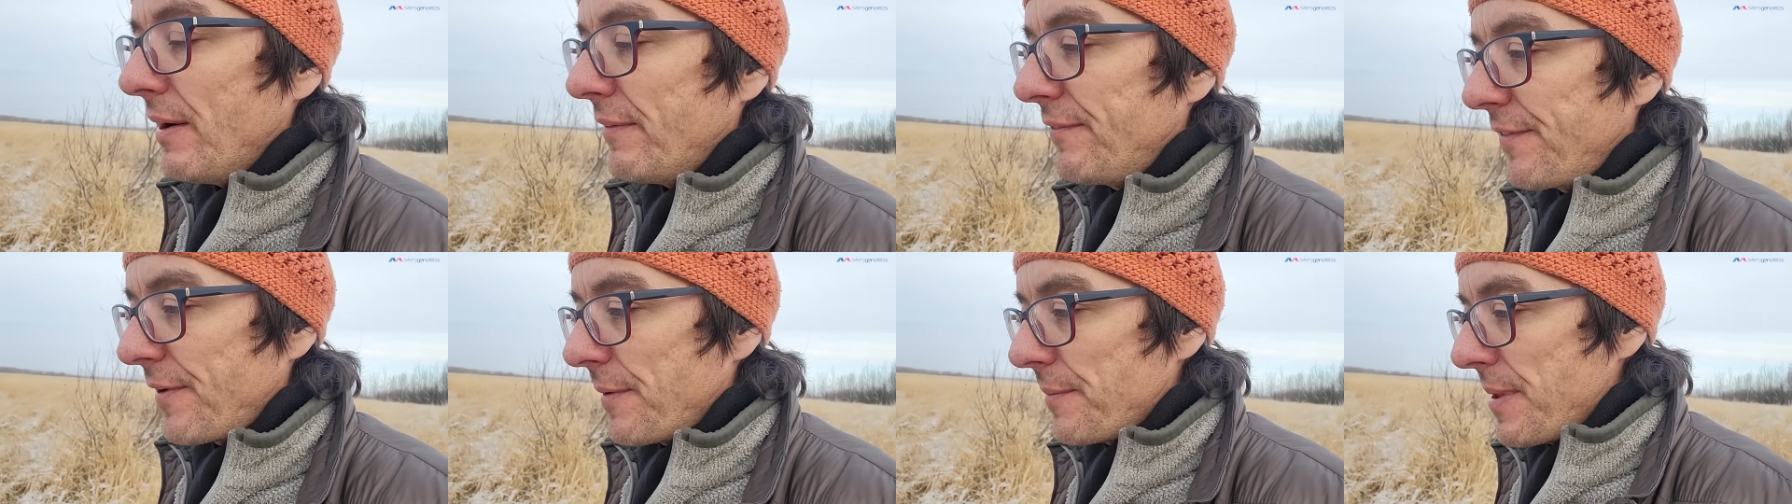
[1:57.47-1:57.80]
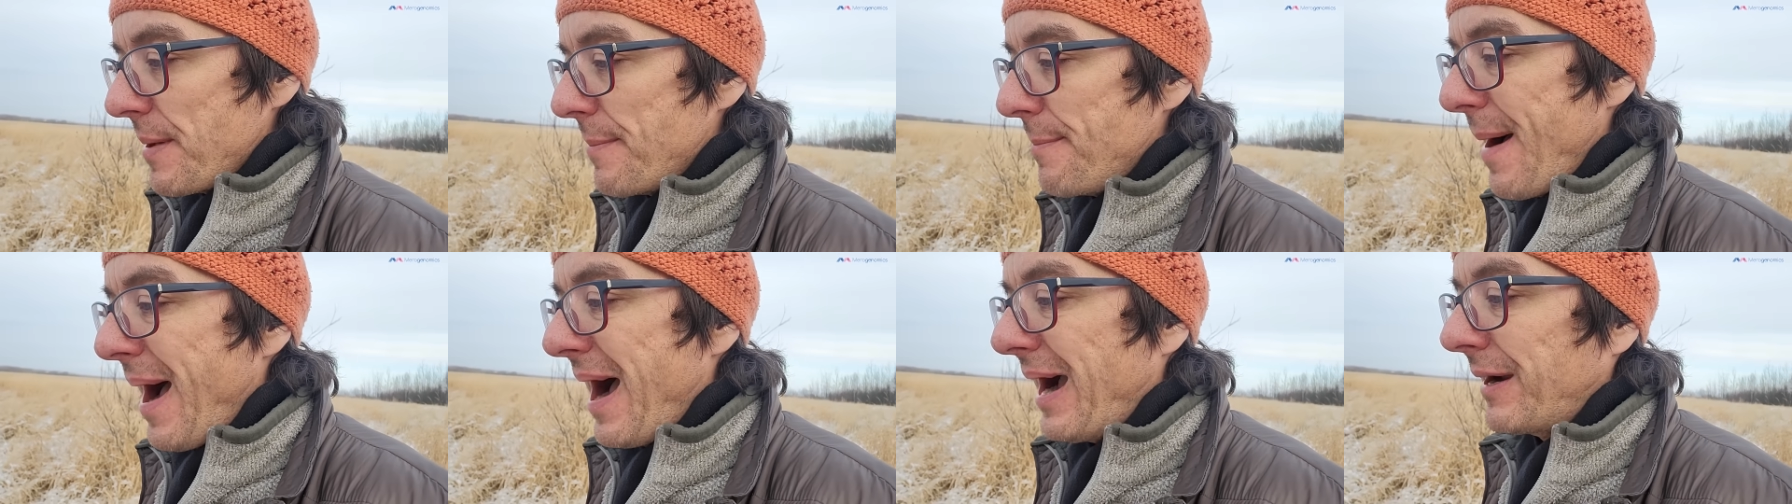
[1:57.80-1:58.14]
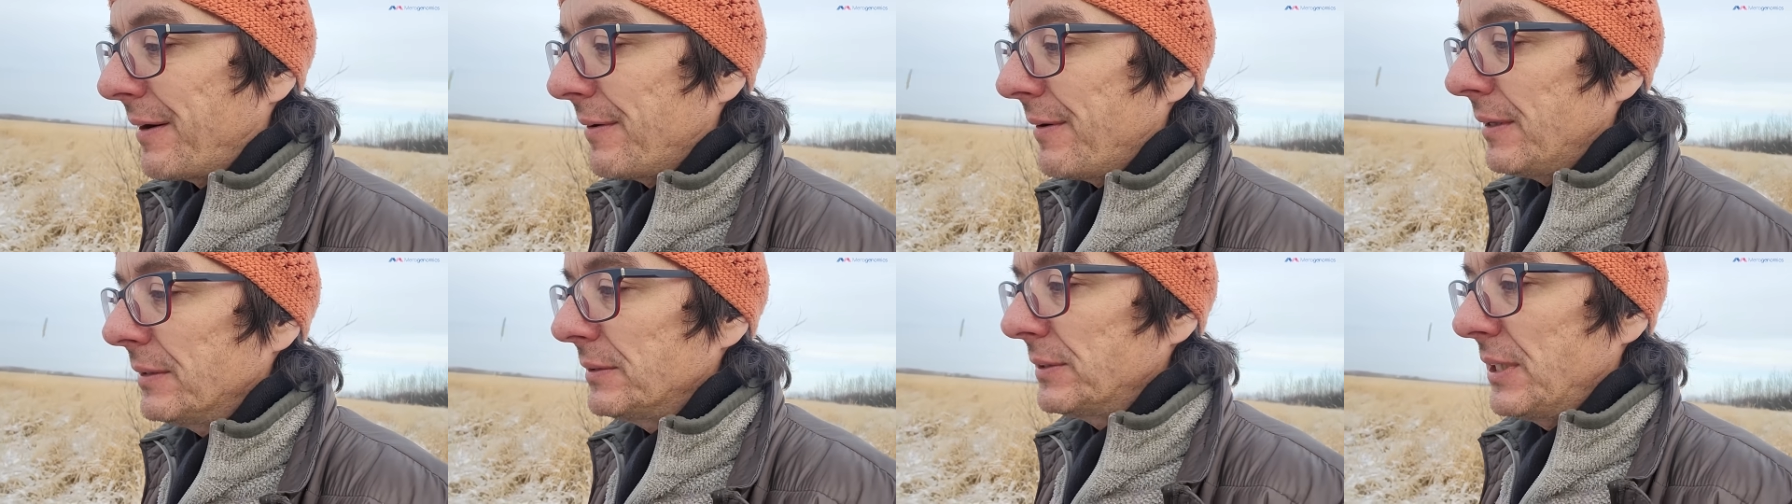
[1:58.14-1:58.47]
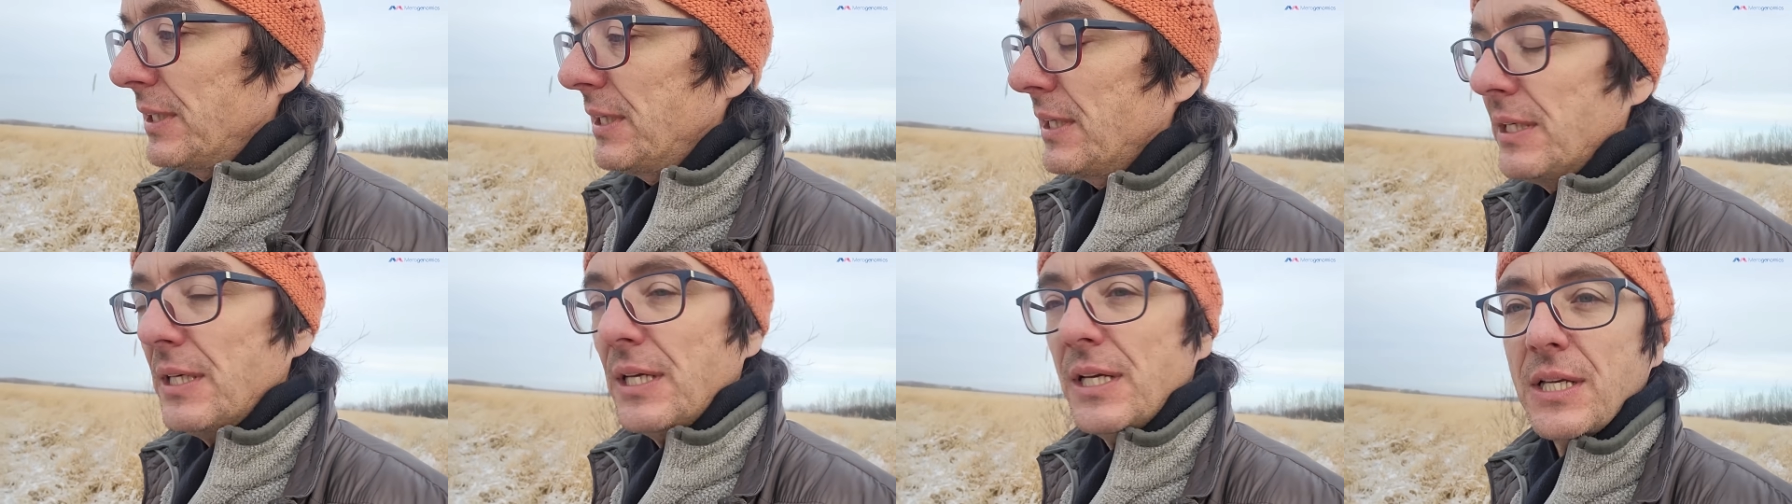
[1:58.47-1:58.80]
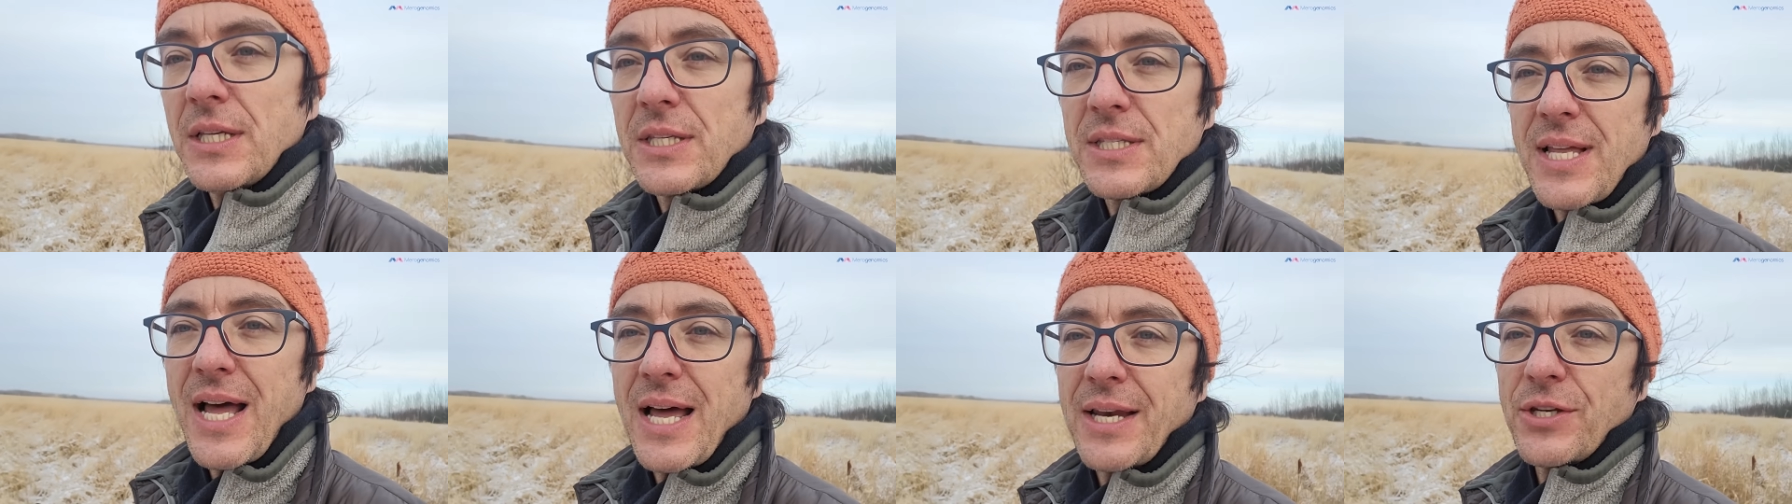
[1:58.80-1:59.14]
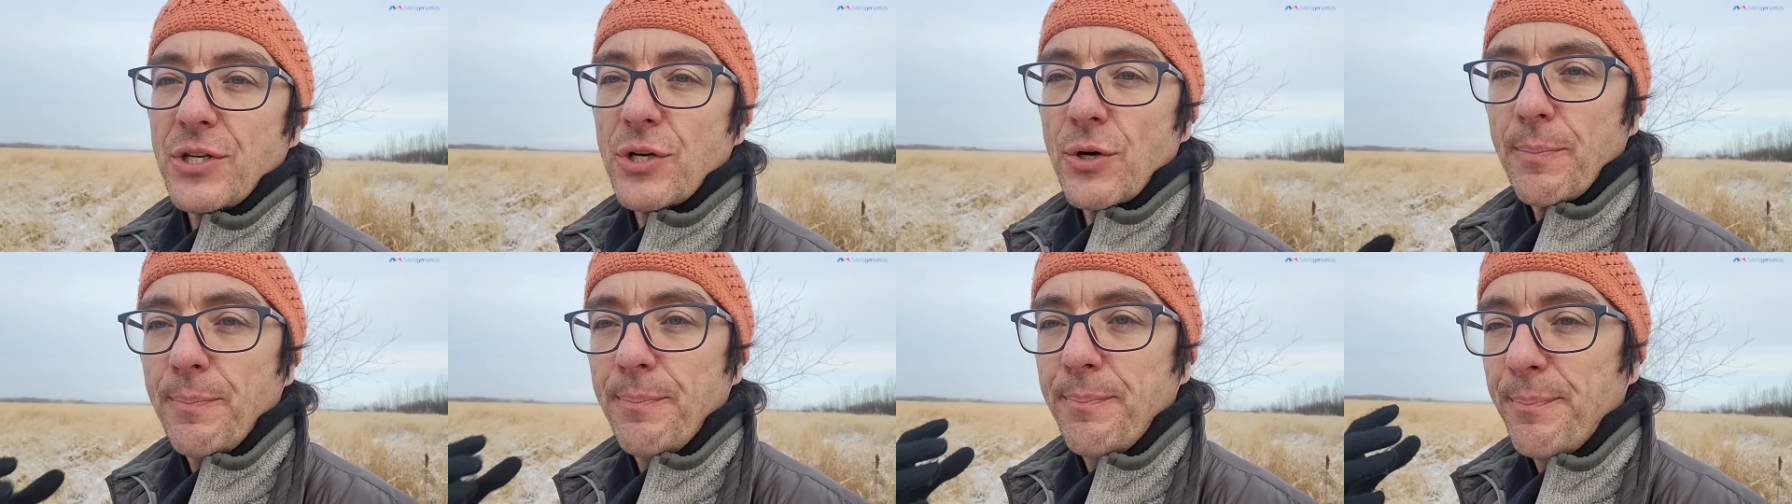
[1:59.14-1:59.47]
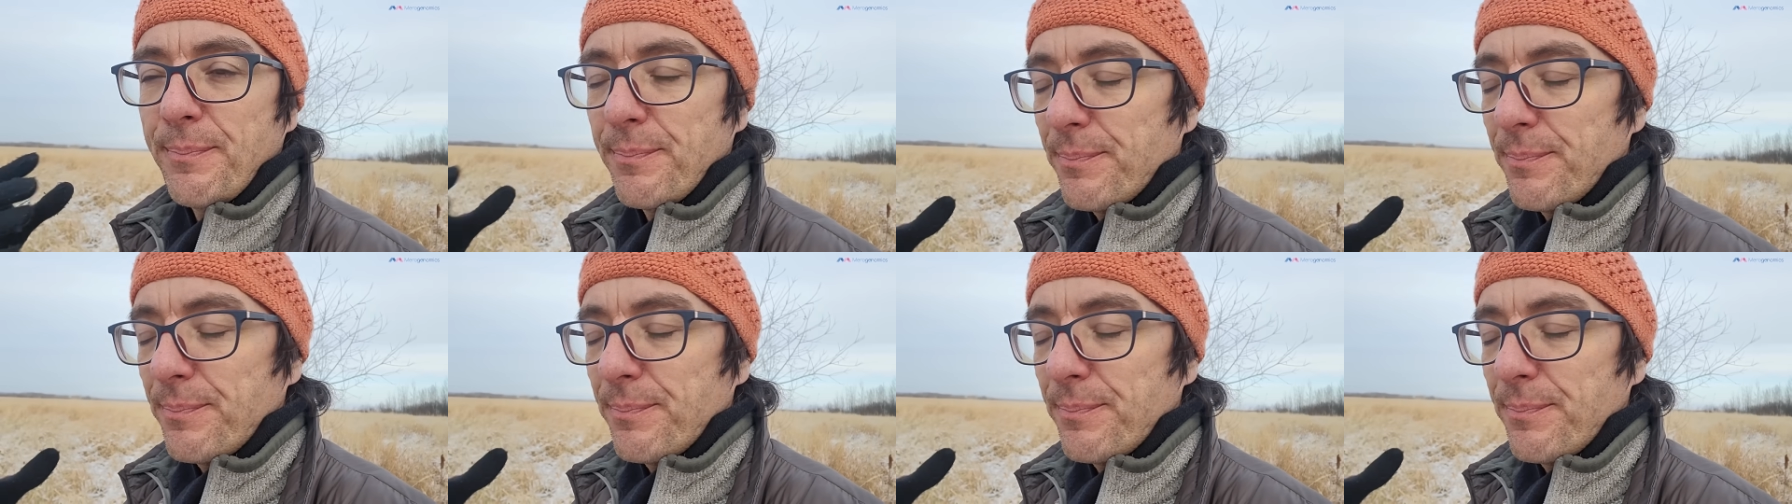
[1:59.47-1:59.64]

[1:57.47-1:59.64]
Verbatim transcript: from the background is that your,